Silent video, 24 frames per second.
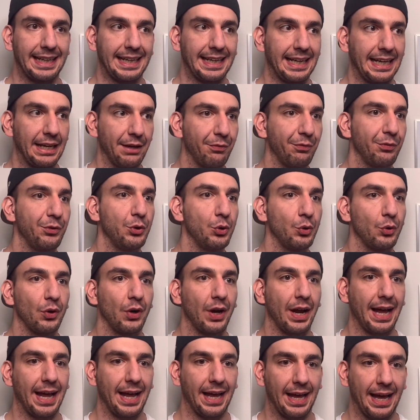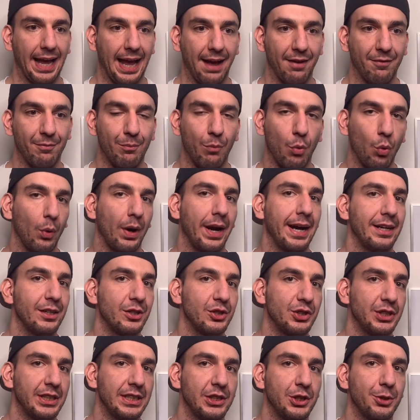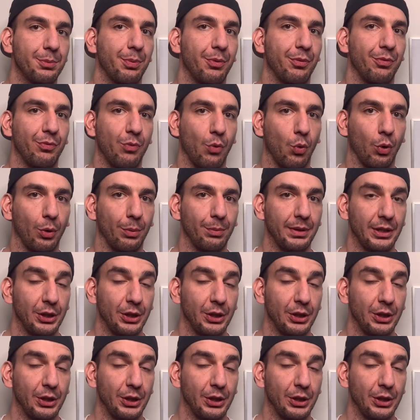If you have more energy to perform